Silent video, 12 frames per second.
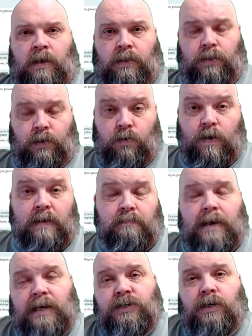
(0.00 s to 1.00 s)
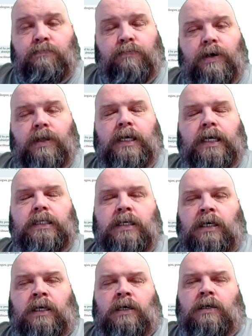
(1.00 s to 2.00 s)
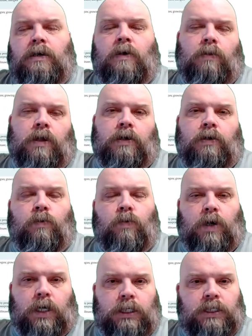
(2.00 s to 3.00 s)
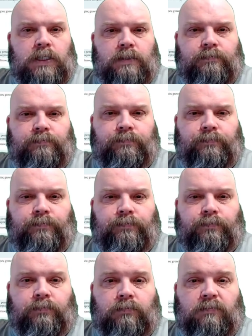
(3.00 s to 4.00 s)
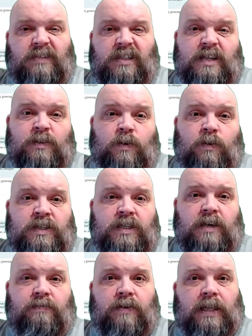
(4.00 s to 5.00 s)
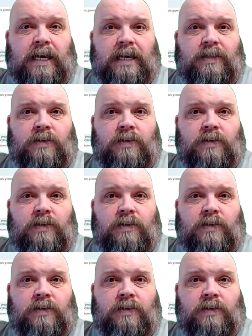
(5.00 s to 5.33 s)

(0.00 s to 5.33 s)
the great magic bullet no longer worked. And that's what we see for a lot of the